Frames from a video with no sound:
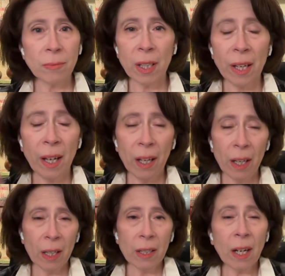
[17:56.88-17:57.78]

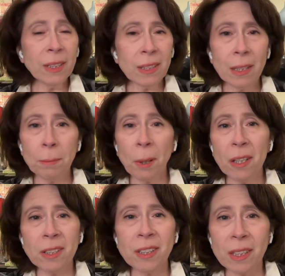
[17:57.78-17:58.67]
a content
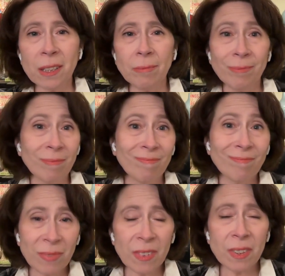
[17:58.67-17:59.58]
policy,
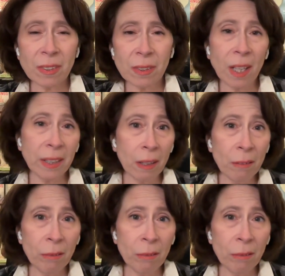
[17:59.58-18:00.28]
kind of.